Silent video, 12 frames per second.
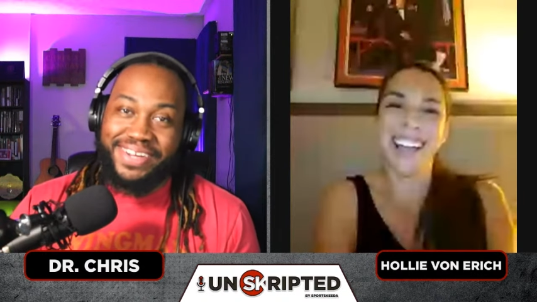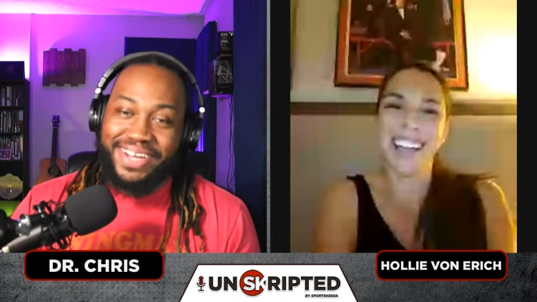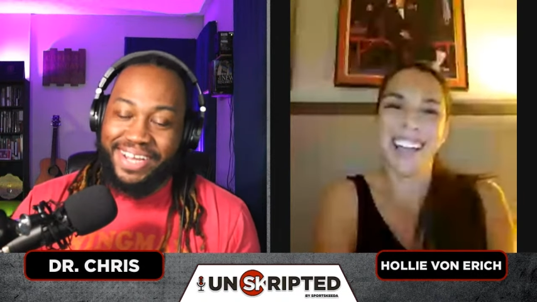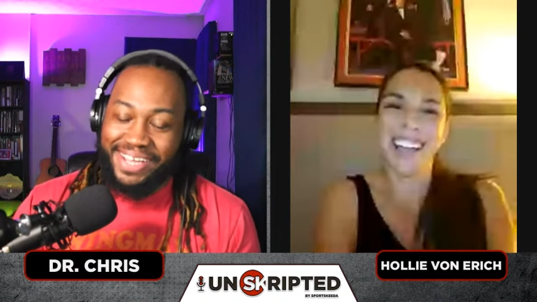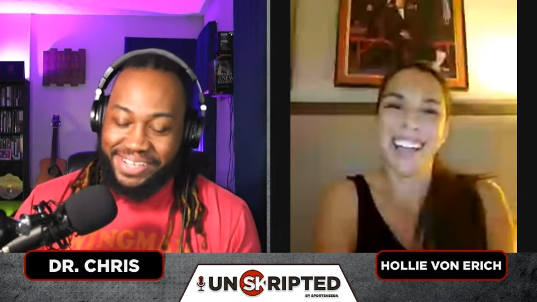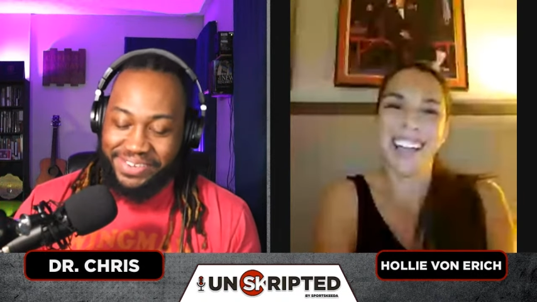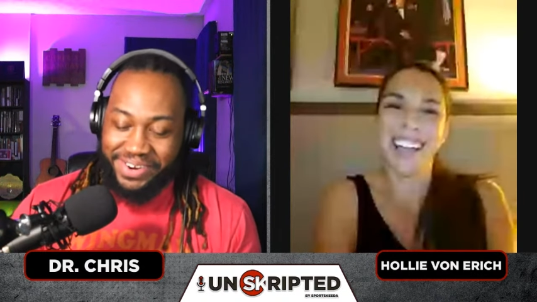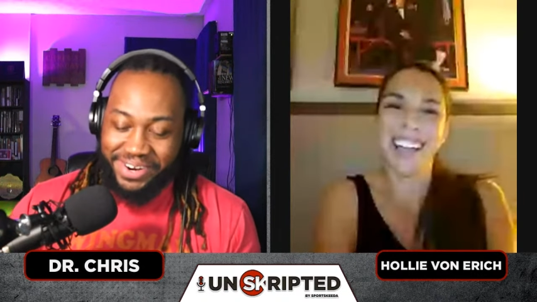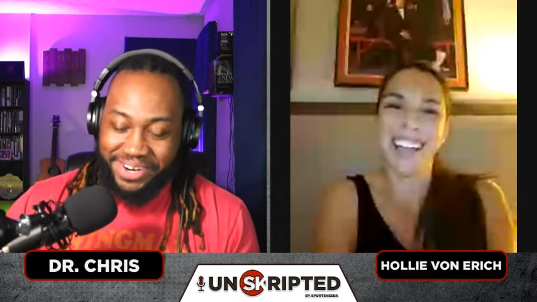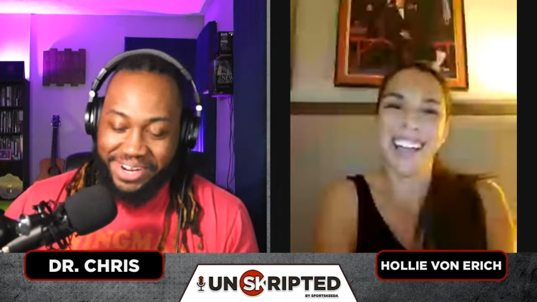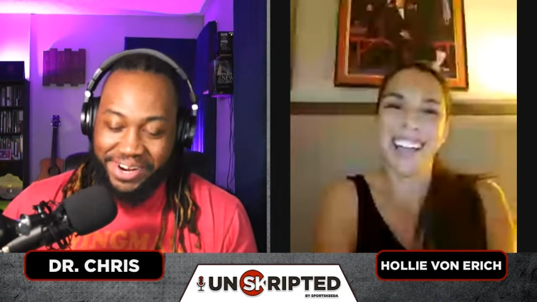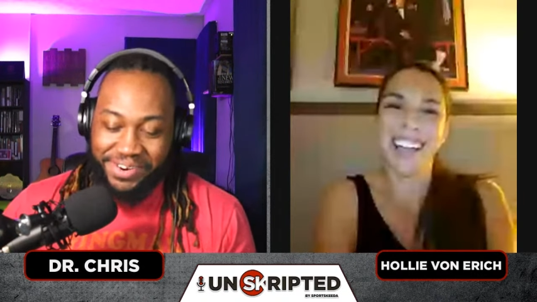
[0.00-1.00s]
Speaker 1: okay. You heard it
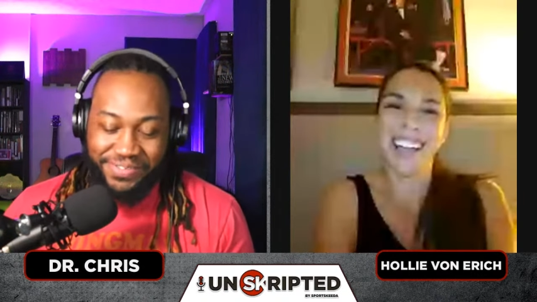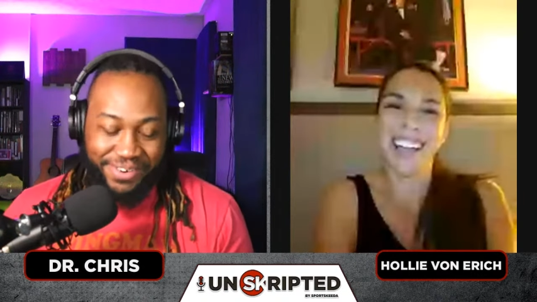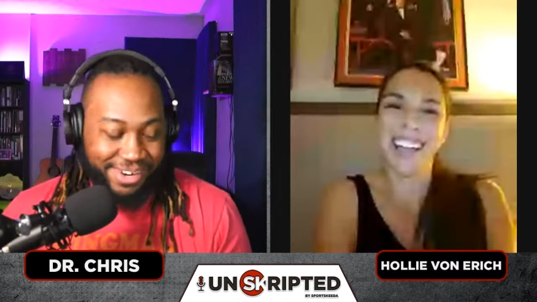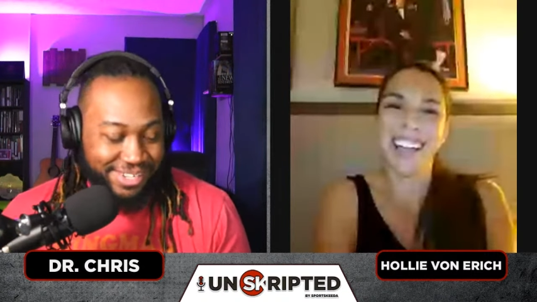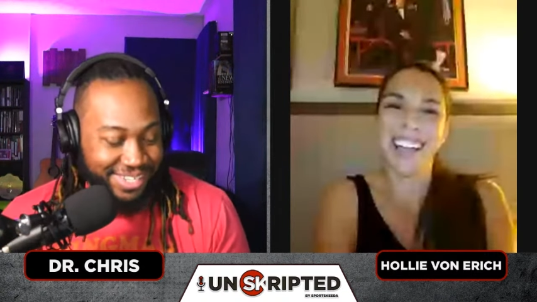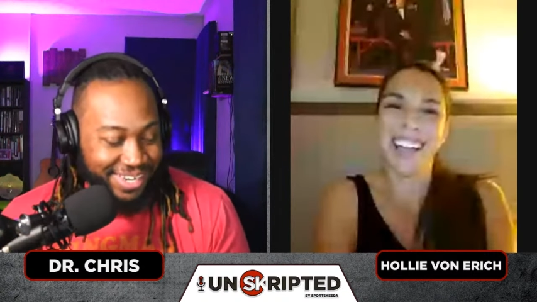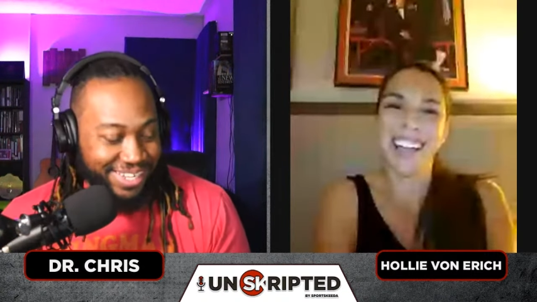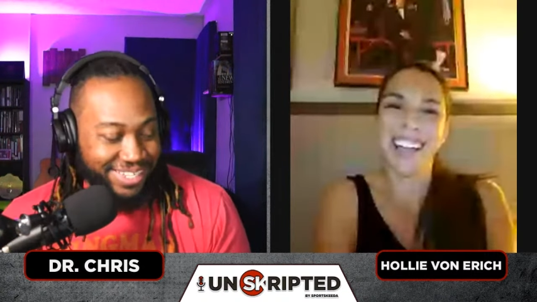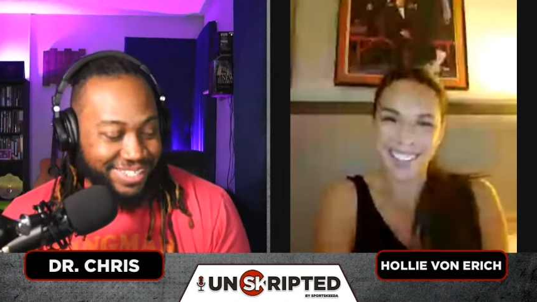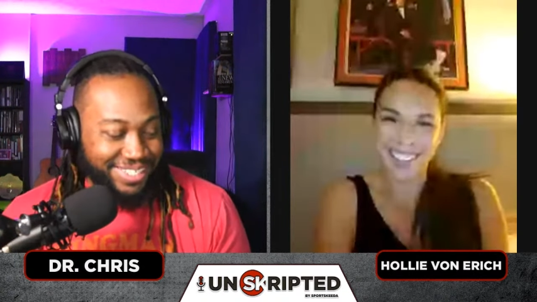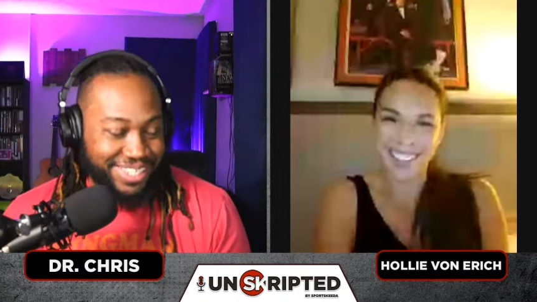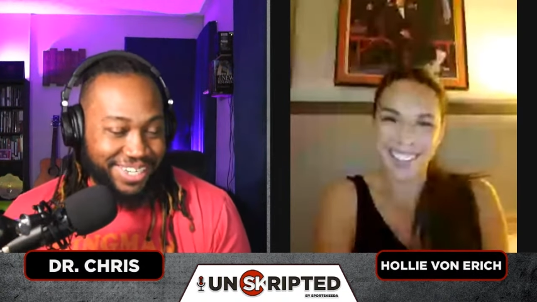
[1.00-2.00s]
here first, ladies and
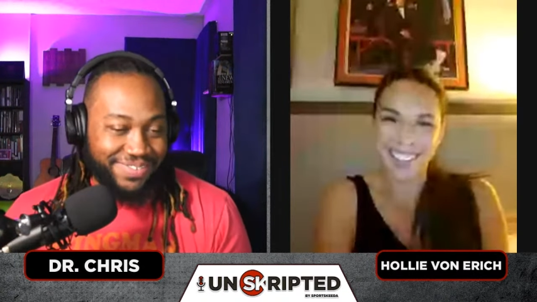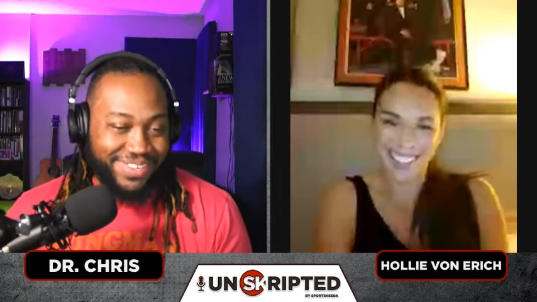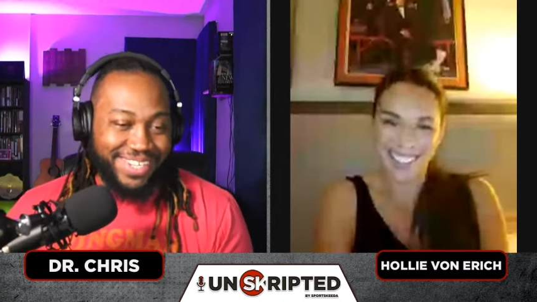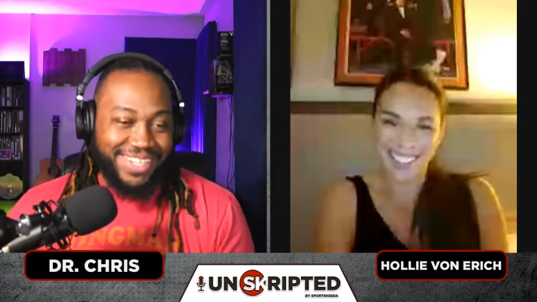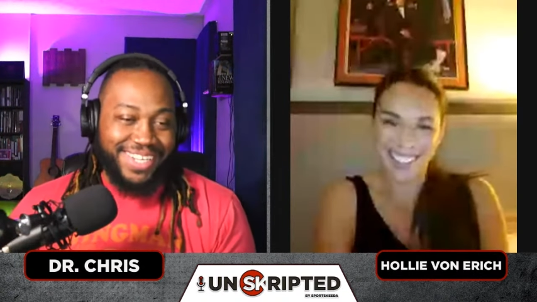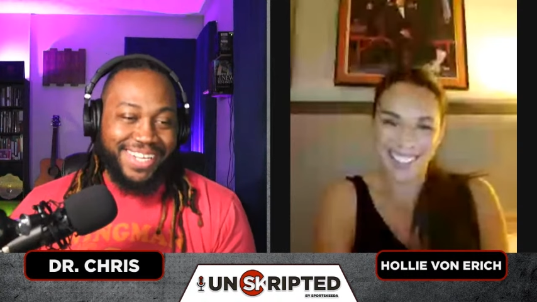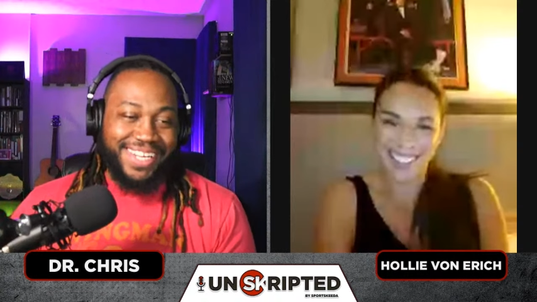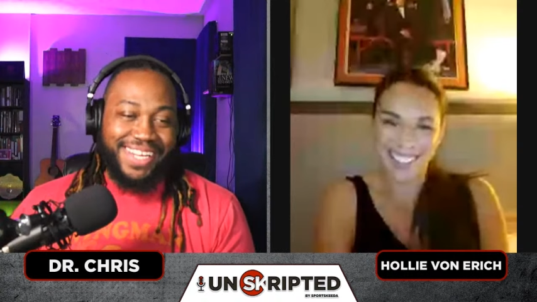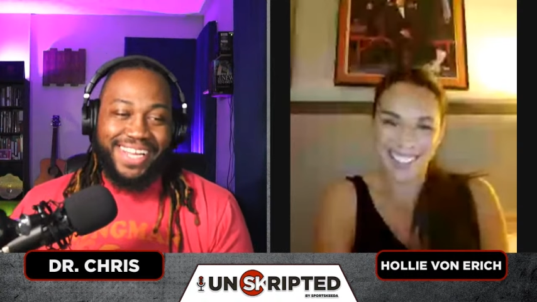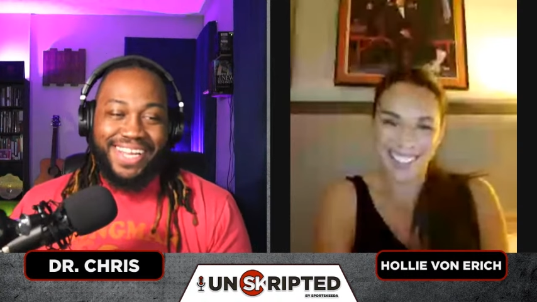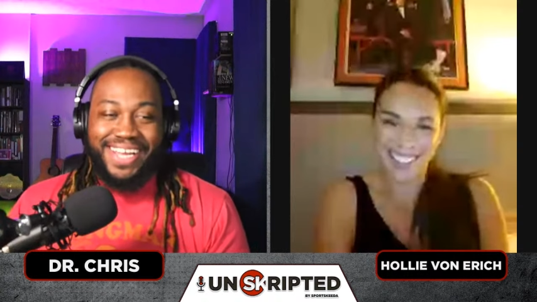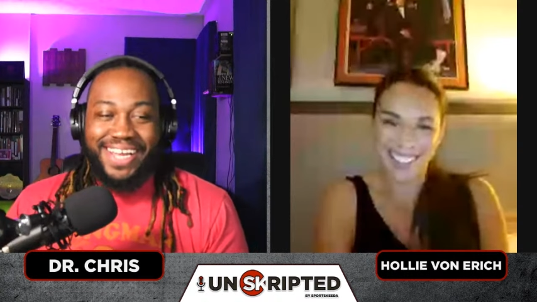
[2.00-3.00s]
gentlemen.
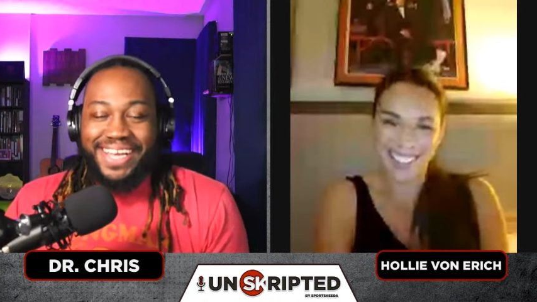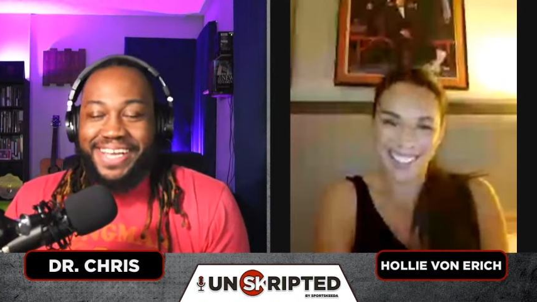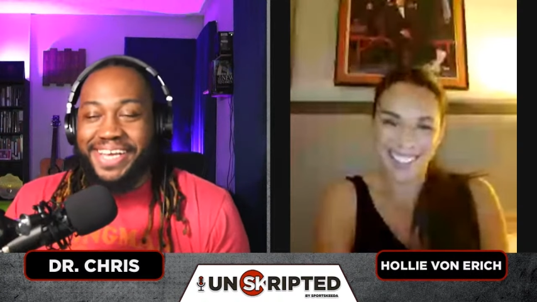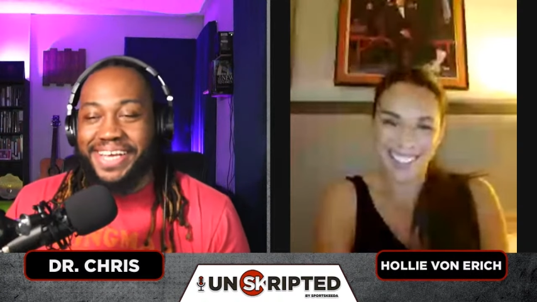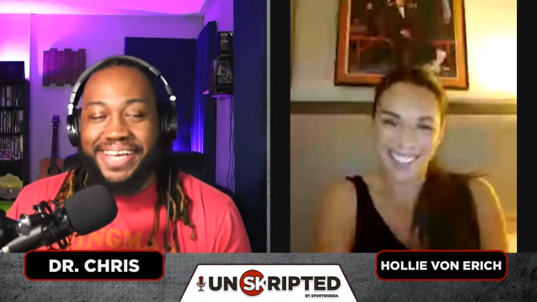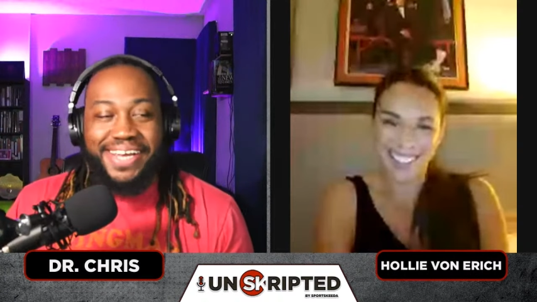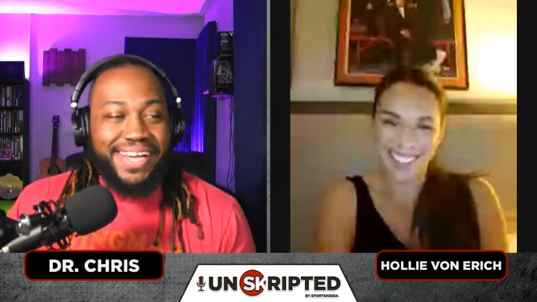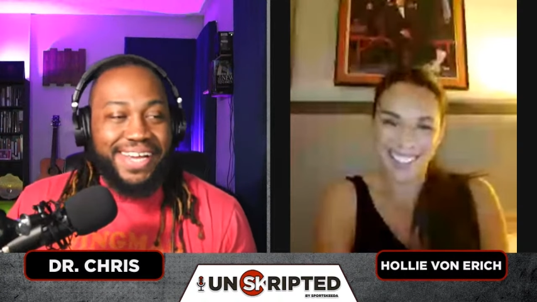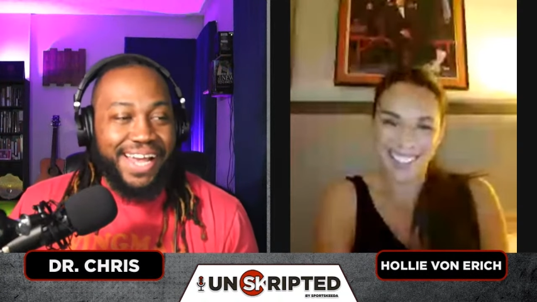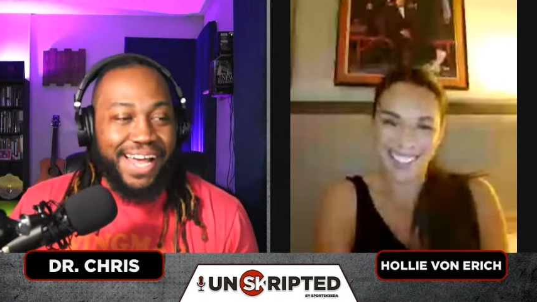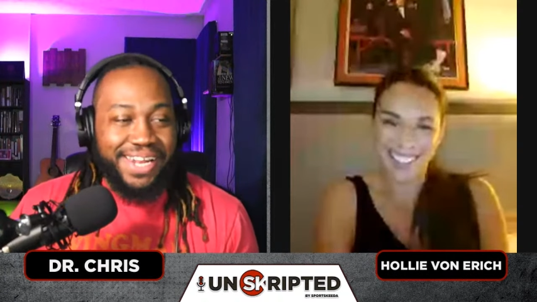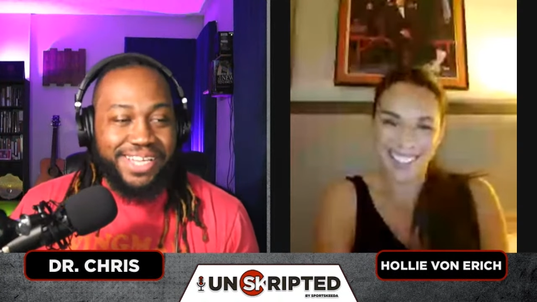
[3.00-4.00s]
Hollie,